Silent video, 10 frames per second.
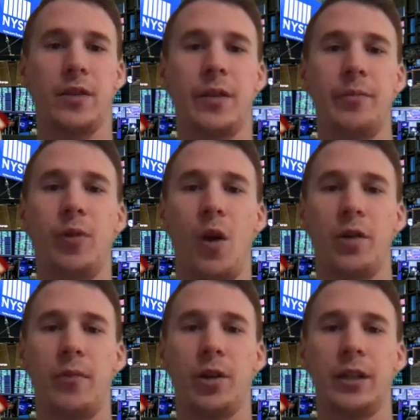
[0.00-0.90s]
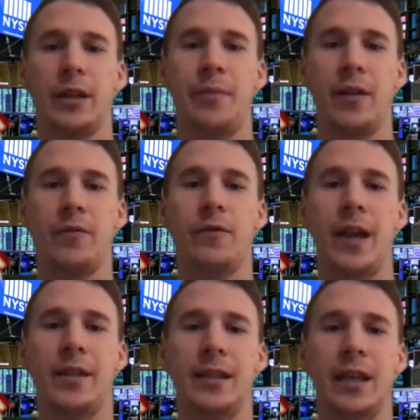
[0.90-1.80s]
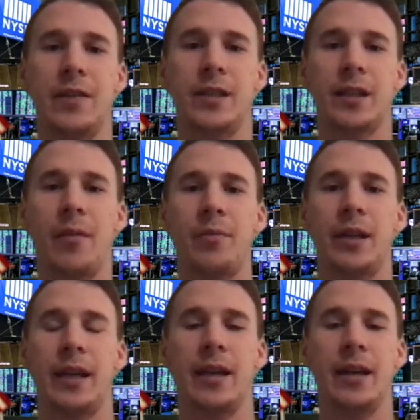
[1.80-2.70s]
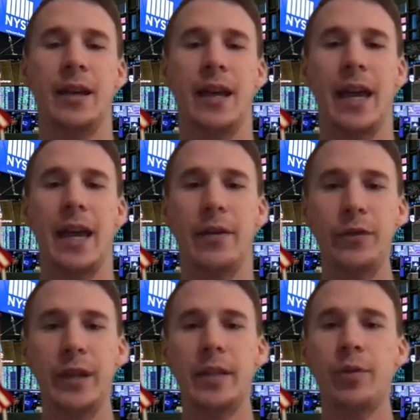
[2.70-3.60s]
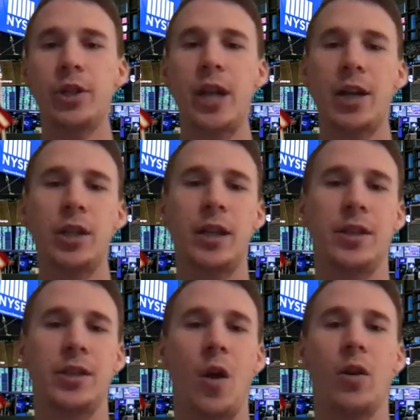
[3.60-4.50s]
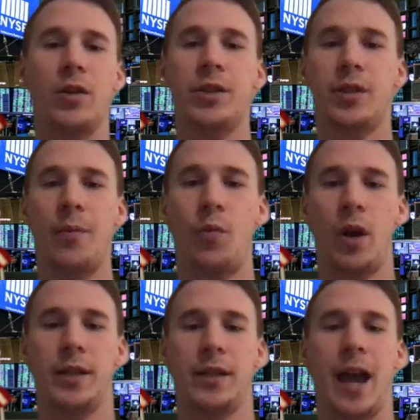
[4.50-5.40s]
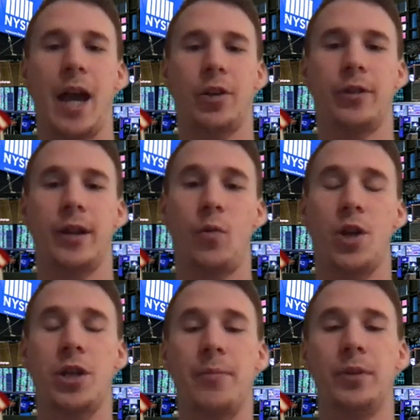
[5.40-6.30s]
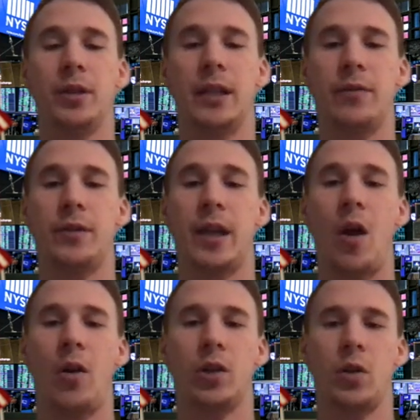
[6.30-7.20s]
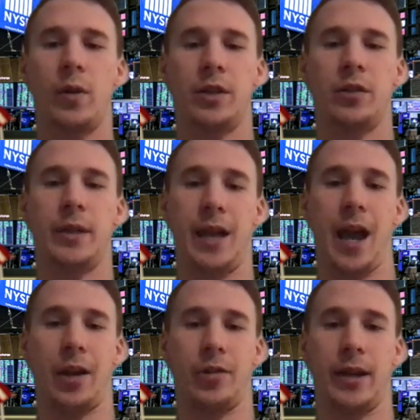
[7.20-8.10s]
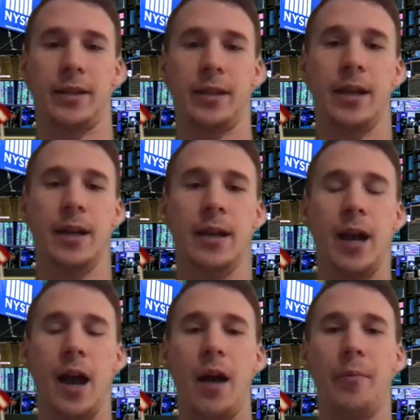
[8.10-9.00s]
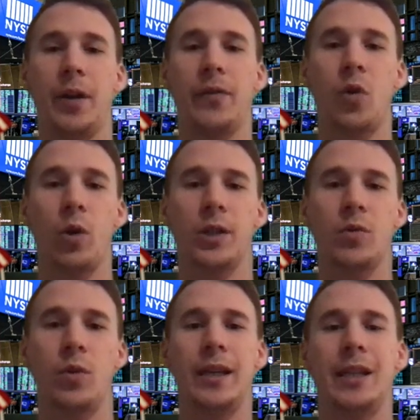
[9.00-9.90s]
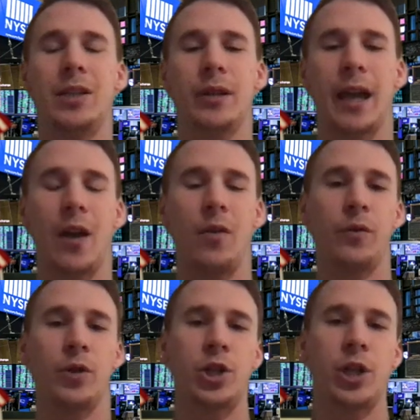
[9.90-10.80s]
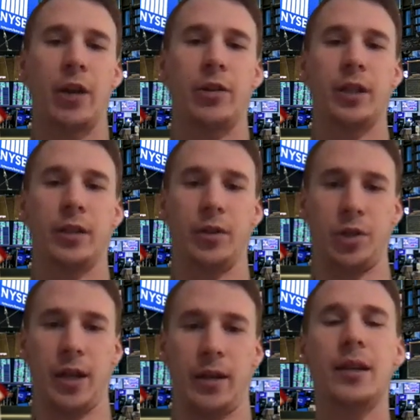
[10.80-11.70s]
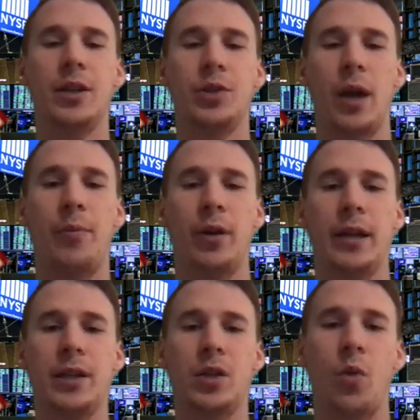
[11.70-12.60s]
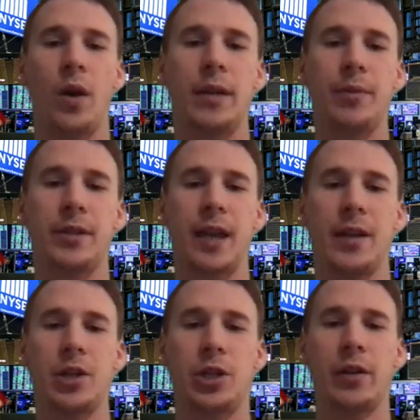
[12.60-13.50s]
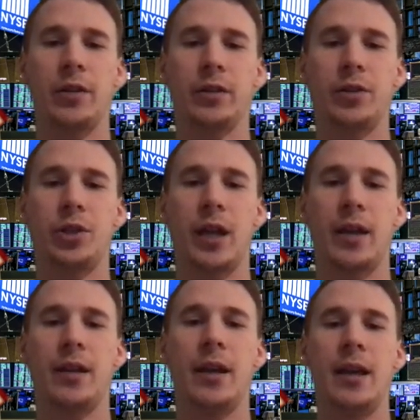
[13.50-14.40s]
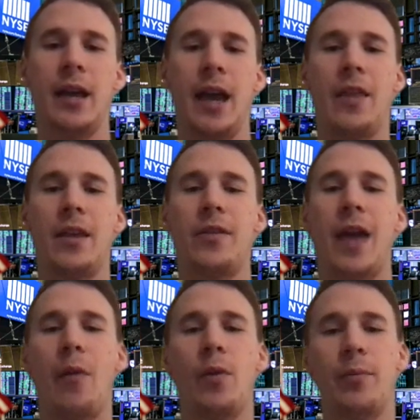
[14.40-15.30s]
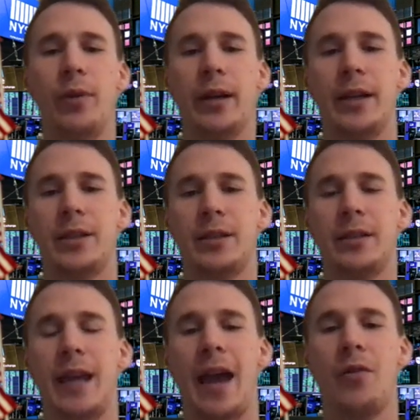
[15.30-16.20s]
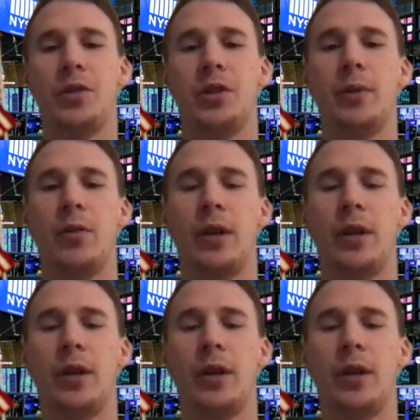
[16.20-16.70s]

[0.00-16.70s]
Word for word: the broader market by investing in this company if these projections are somewhat accurate, which I believe they are going to be accurate. But of course, we need to account for share dilution. So I put in 20% share dilution, and then that would bring us down to about a